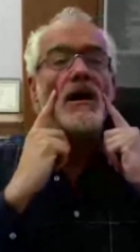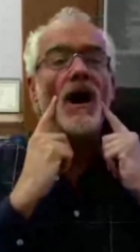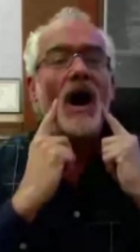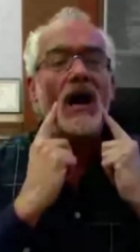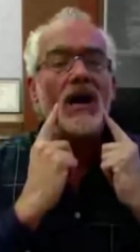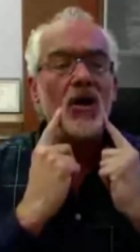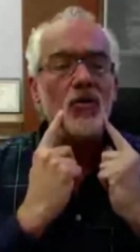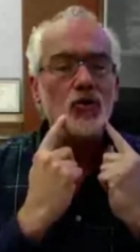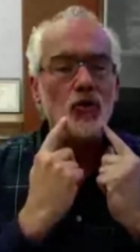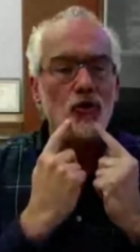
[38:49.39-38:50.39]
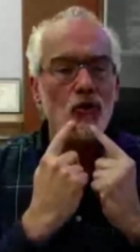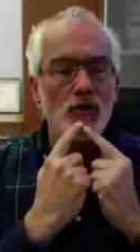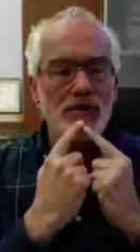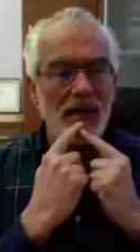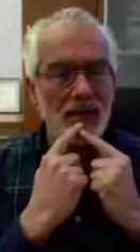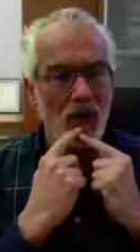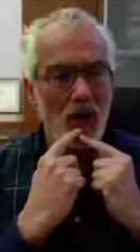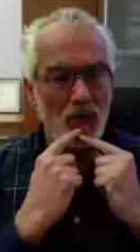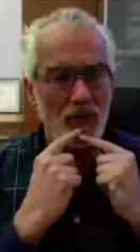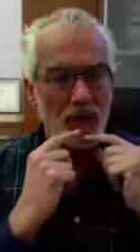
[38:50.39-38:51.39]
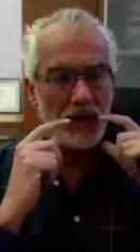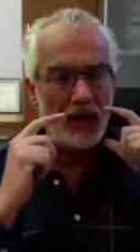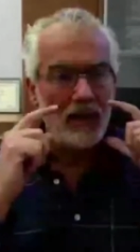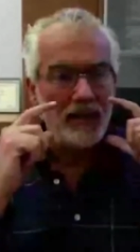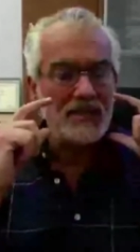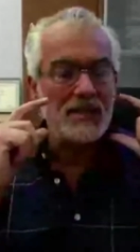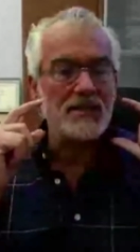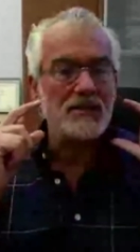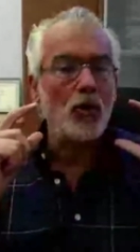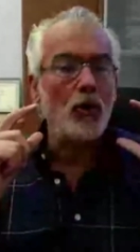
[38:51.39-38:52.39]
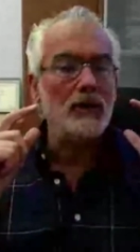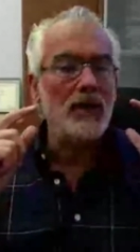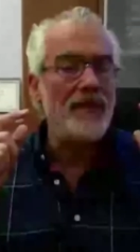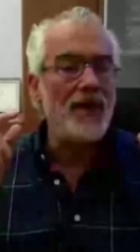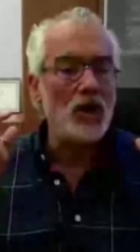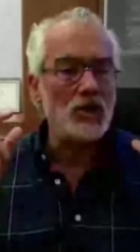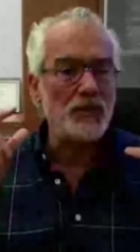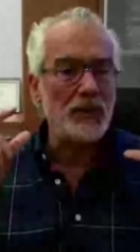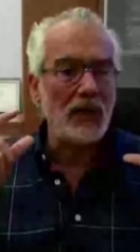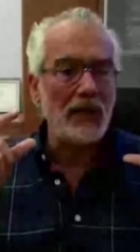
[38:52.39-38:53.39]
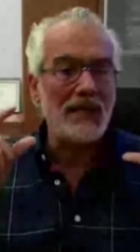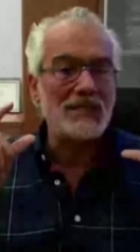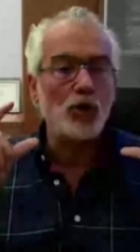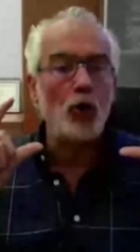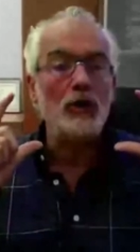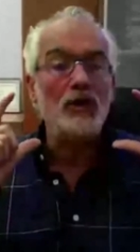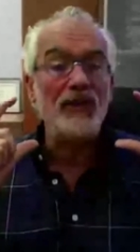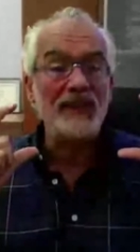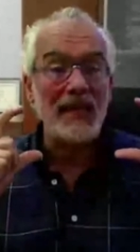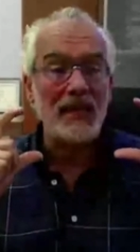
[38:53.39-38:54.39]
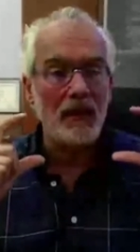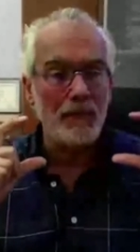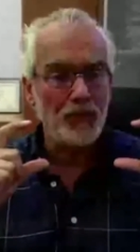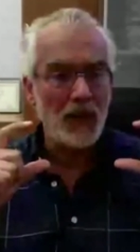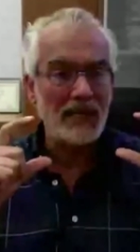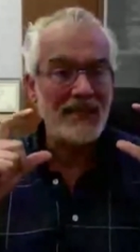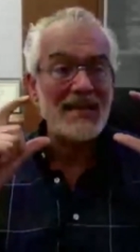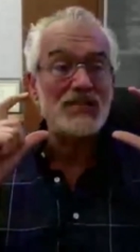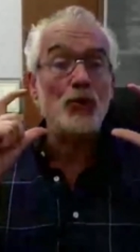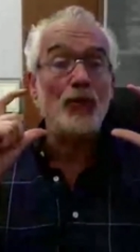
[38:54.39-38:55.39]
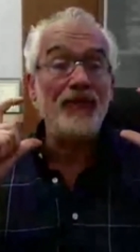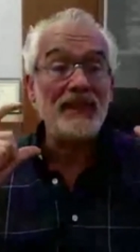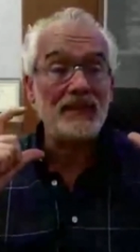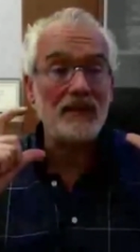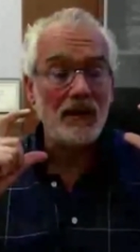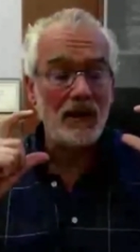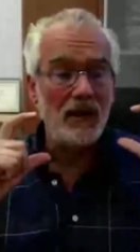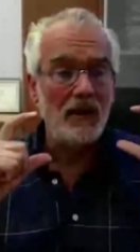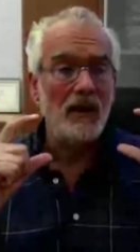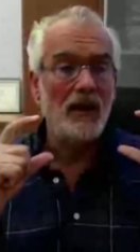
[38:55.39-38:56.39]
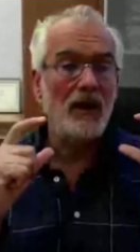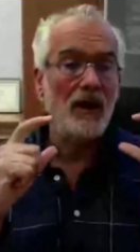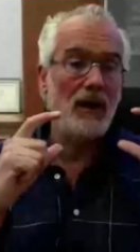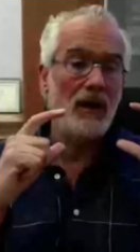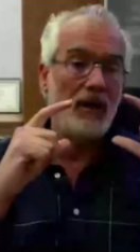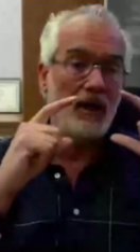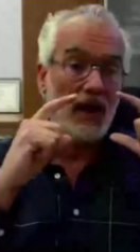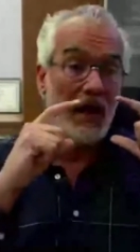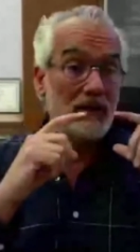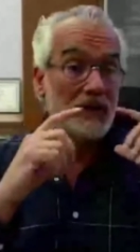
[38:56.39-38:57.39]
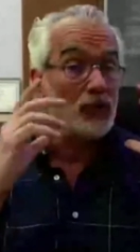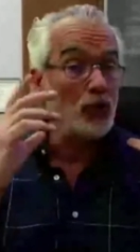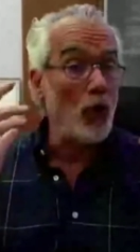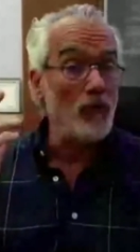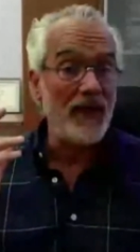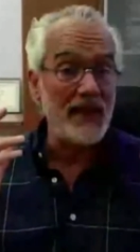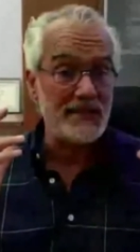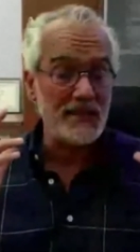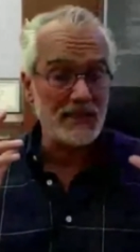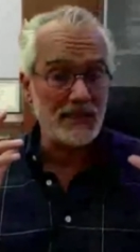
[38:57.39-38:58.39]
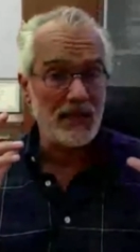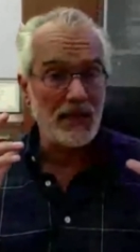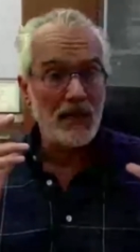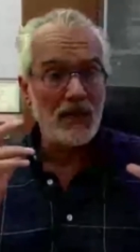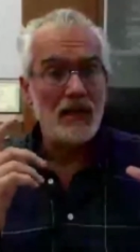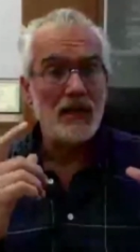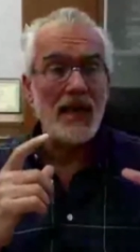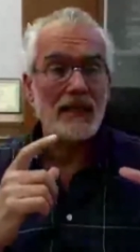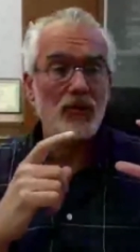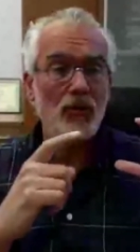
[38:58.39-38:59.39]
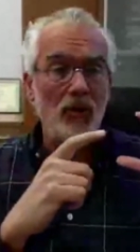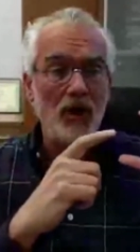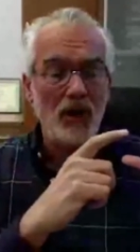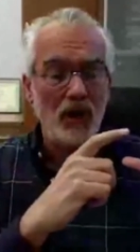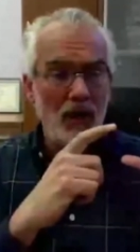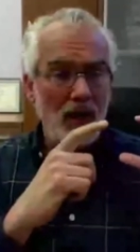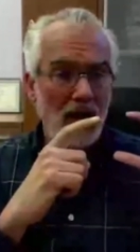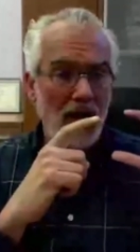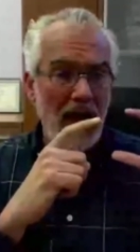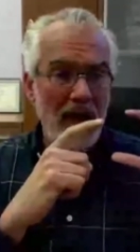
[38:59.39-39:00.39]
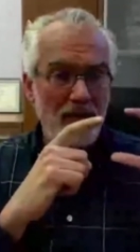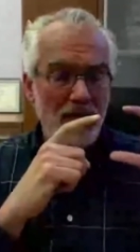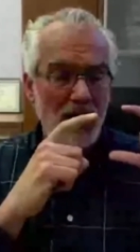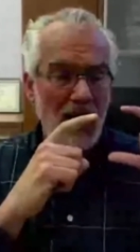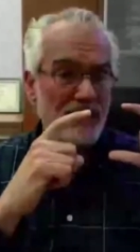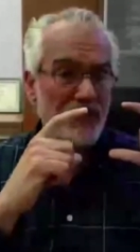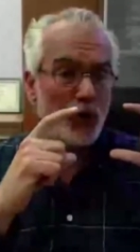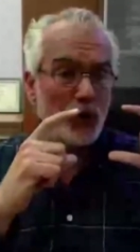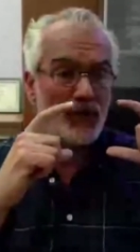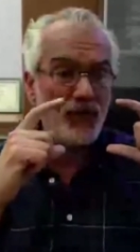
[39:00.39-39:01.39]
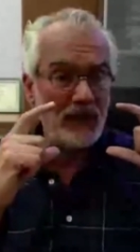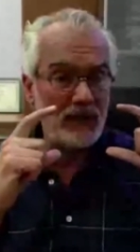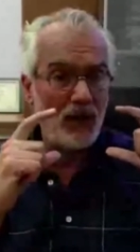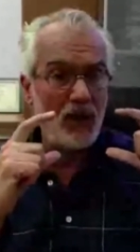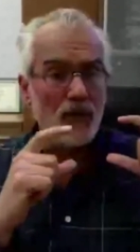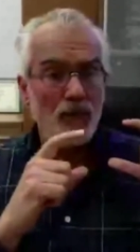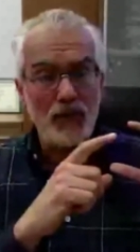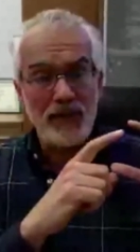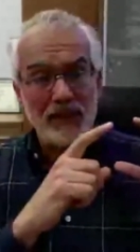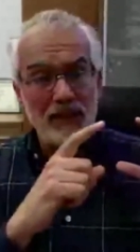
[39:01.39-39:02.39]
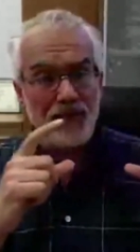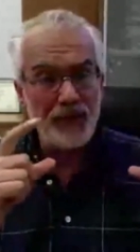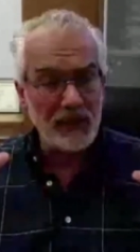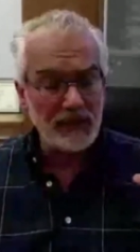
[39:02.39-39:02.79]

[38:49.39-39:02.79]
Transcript: around your nose and mouth. This is called, in the hospital, it's called fitting. It has to fit, and not all faces get have a good fit for the different